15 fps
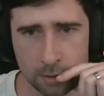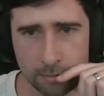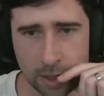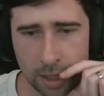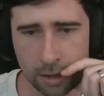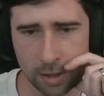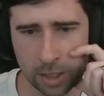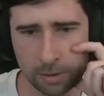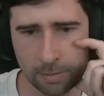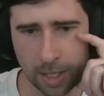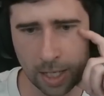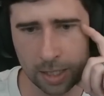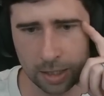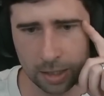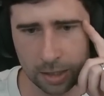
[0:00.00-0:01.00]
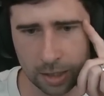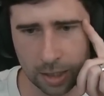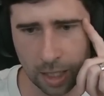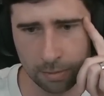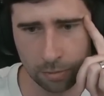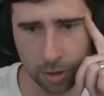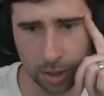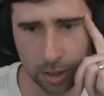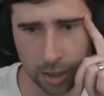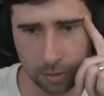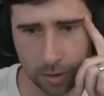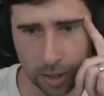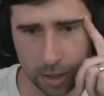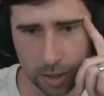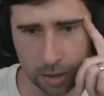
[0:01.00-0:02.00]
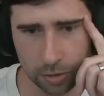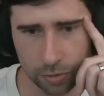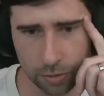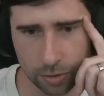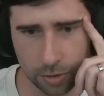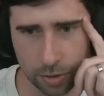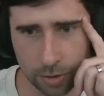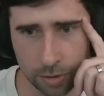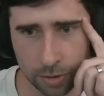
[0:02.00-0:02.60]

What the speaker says: Barring him ending the game right now, we are going to draw it.